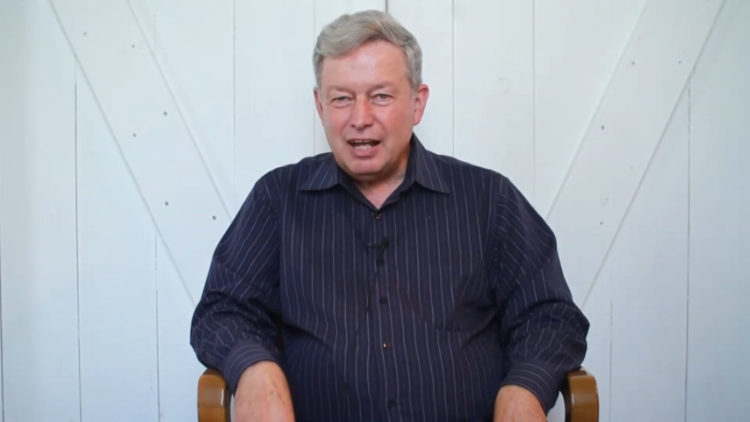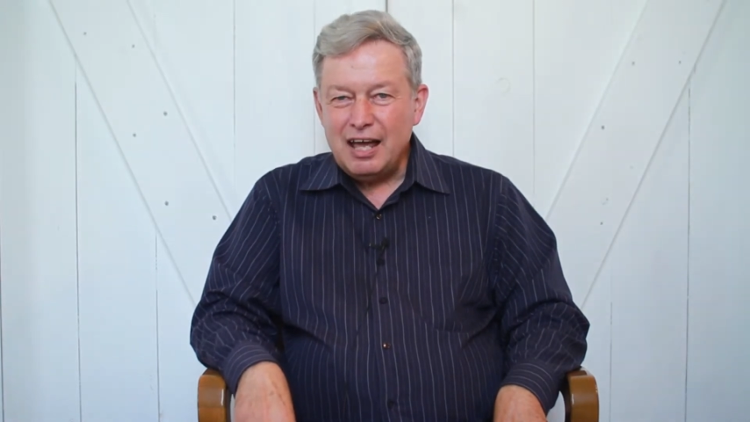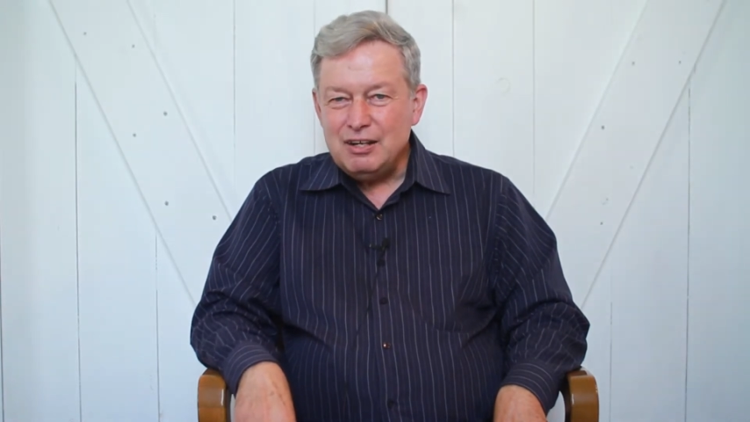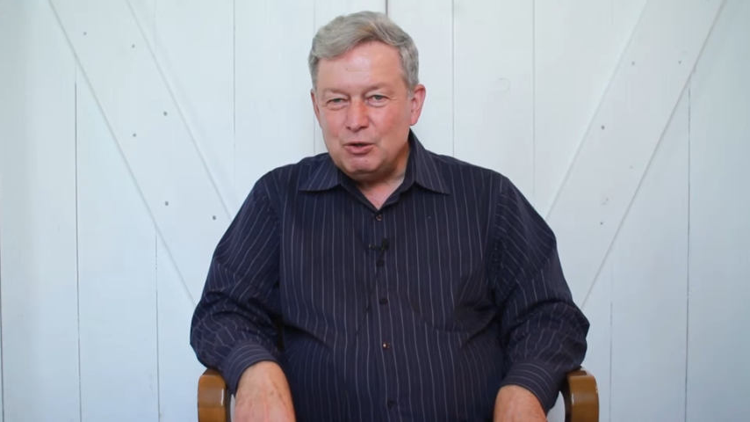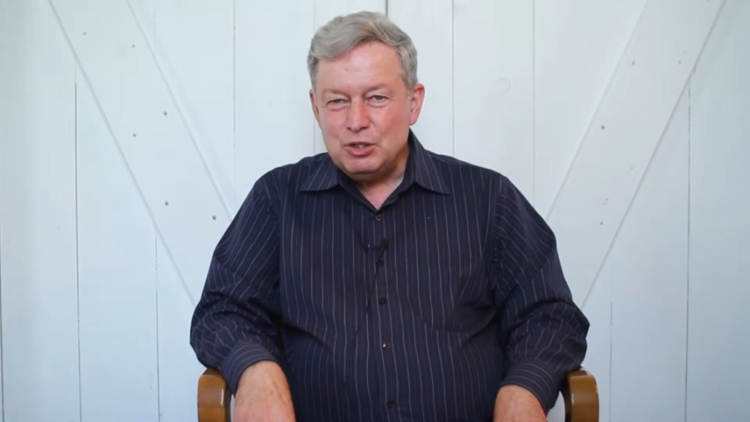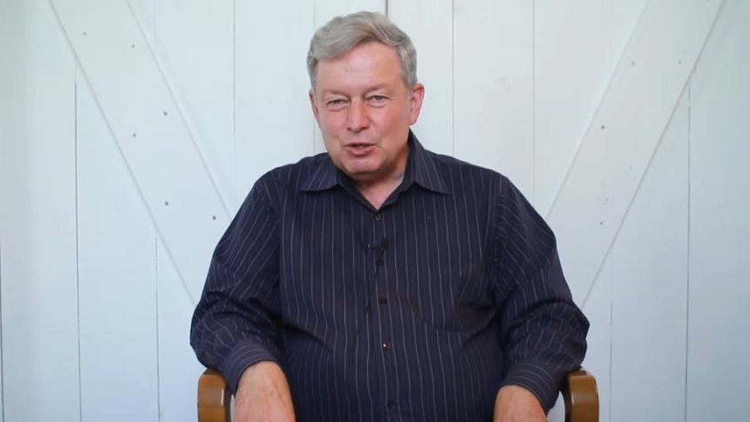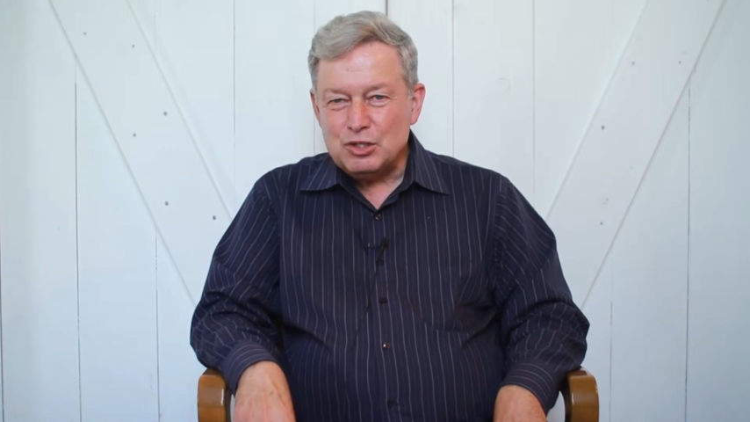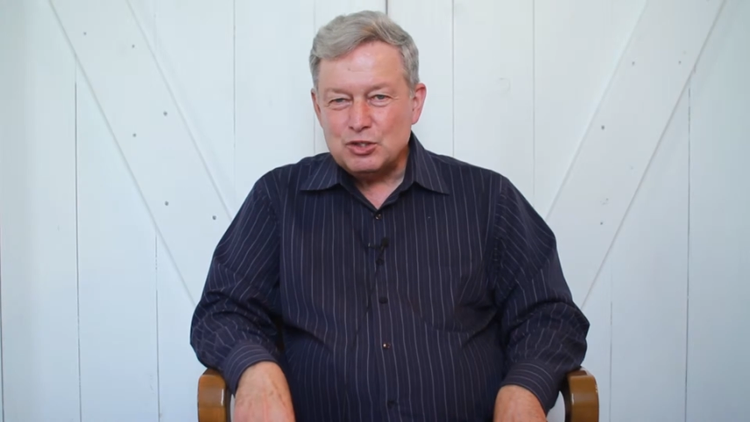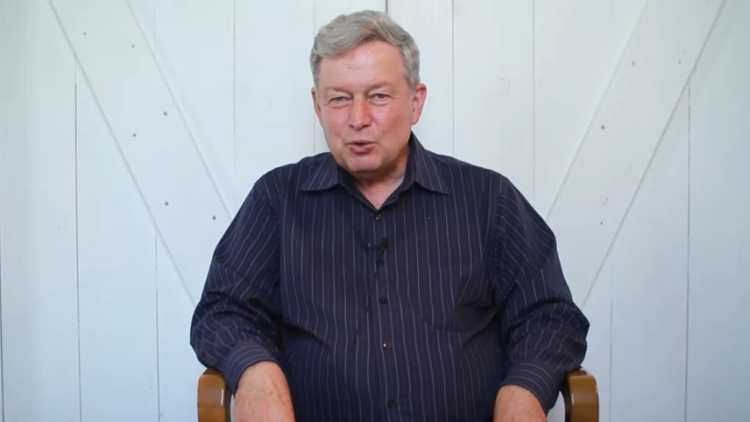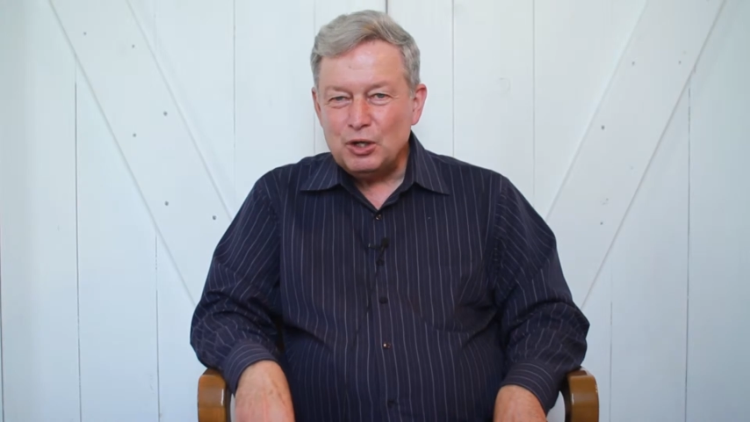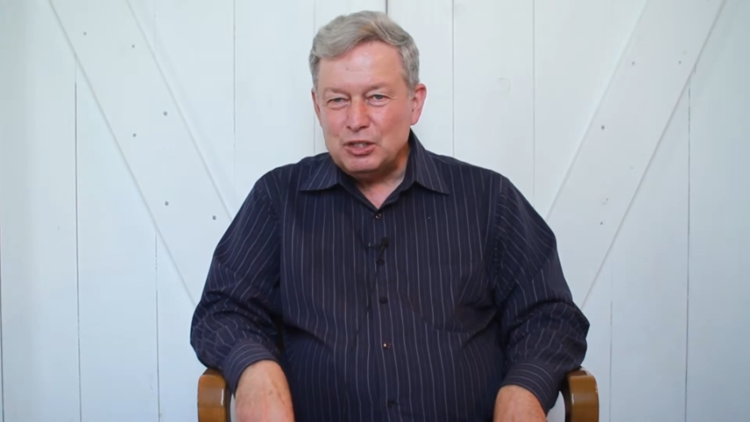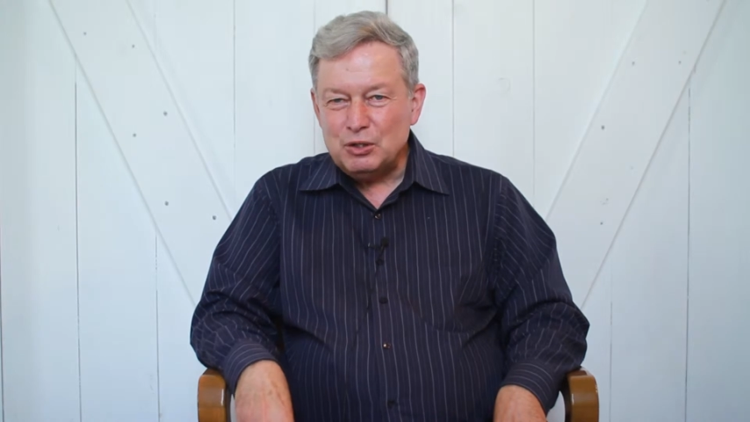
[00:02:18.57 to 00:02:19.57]
"I know you
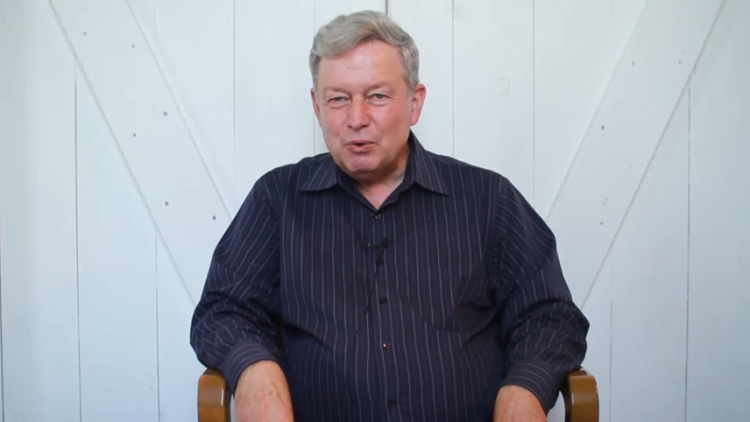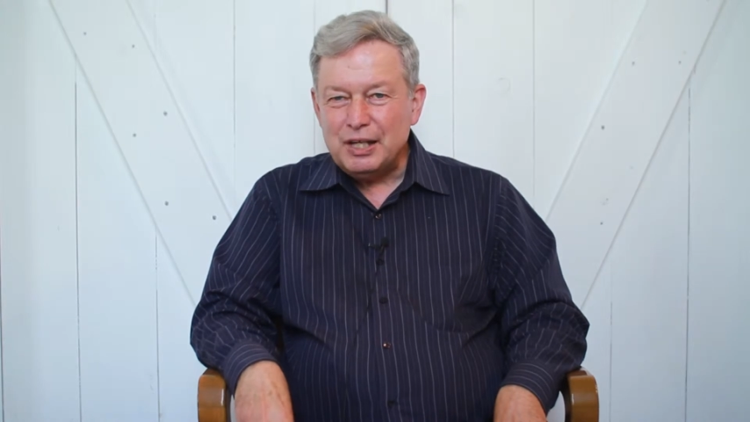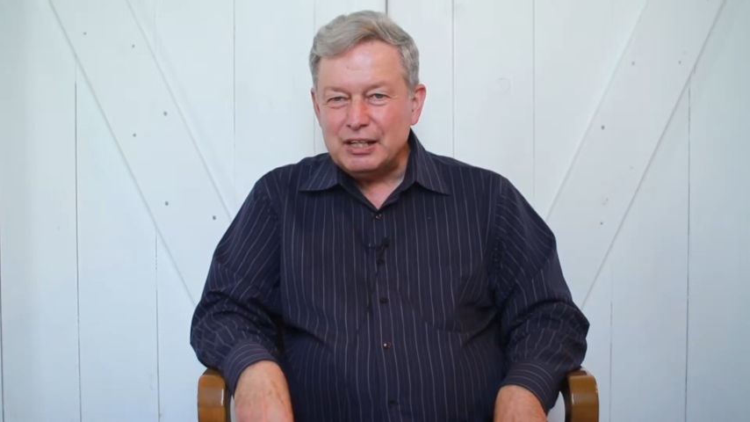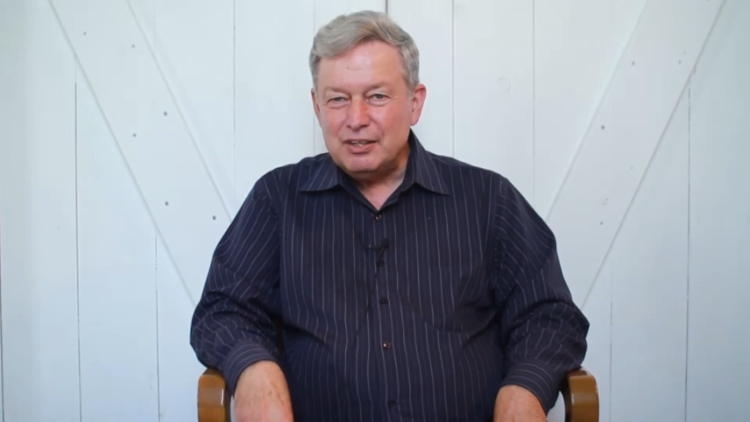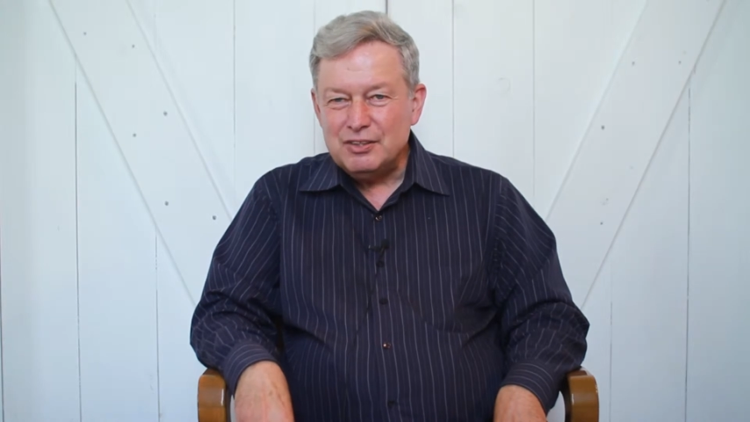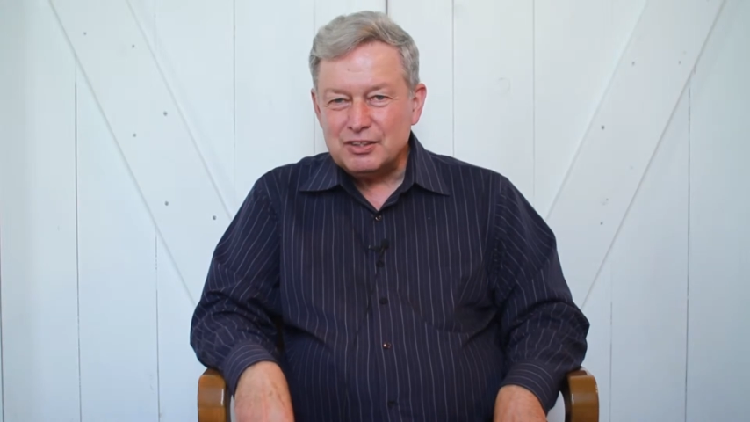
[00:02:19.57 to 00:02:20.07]
enjoyed New England,